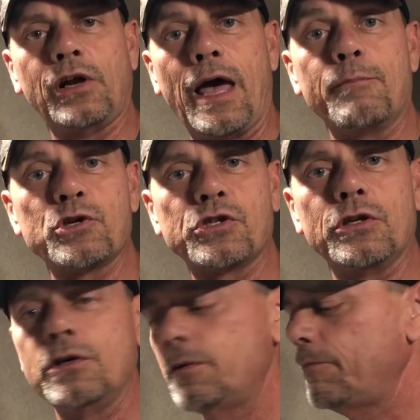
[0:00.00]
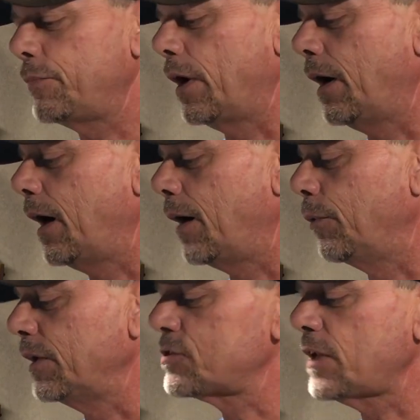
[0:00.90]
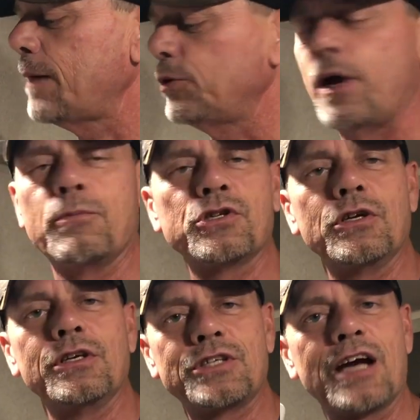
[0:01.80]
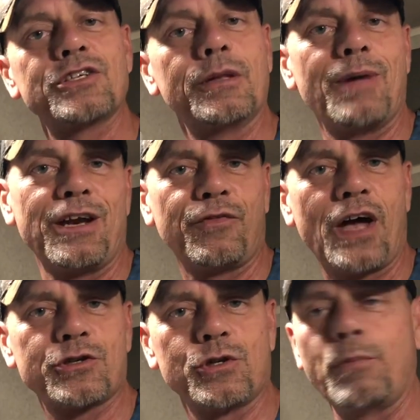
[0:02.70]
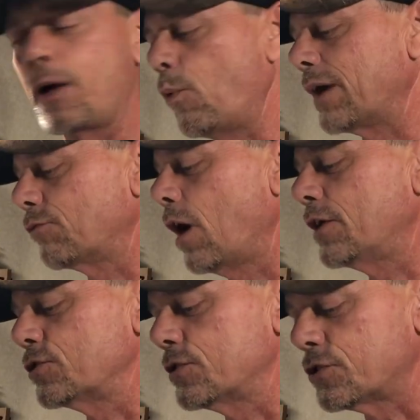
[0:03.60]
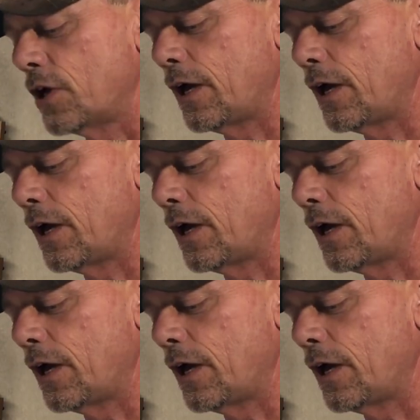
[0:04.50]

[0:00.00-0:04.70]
Emerson. Well, it's labeled Emerson. It's actually manufactured by White Rogers.